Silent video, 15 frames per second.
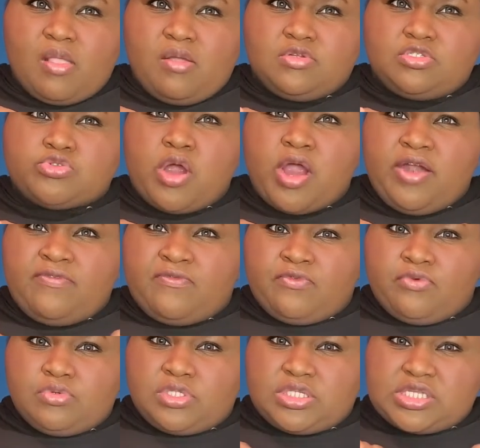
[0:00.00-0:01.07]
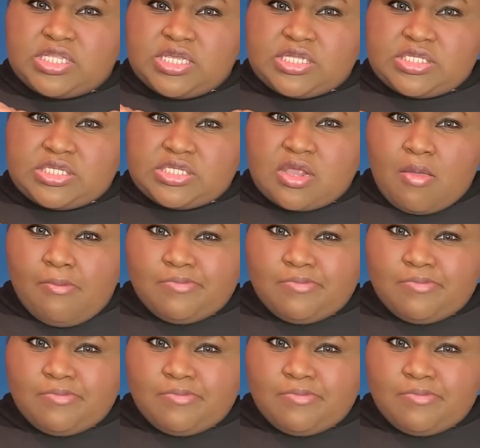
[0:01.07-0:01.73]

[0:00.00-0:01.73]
dried fruit sticks.